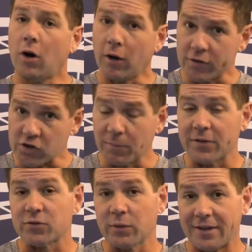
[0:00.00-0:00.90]
On a jump
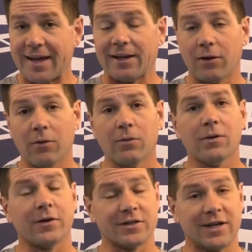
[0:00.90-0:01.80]
that's really that low,
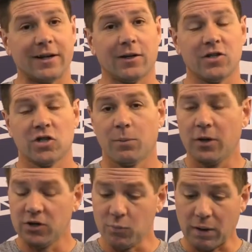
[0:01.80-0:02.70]
on a static line jump,
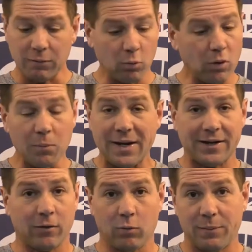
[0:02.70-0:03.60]
you probably won't make
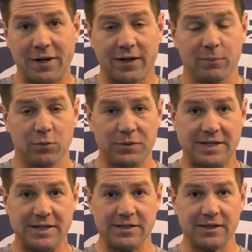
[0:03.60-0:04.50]
it all the way back up. You'll be
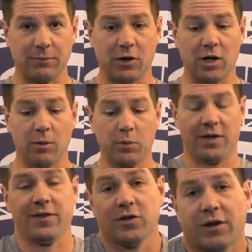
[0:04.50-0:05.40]
easing them up
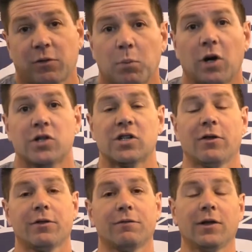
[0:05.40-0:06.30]
and then you'll have to punch
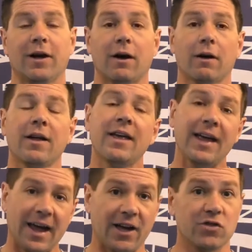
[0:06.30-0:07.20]
out the flare
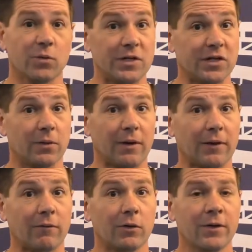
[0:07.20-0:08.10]
as you reach the ground
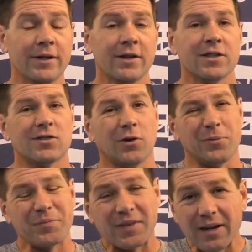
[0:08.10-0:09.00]
level.
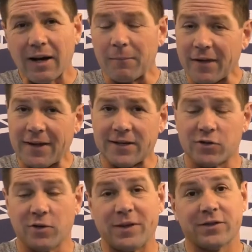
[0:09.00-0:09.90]
So I'm not that
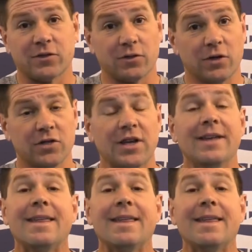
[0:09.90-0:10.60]
concerned about the surge.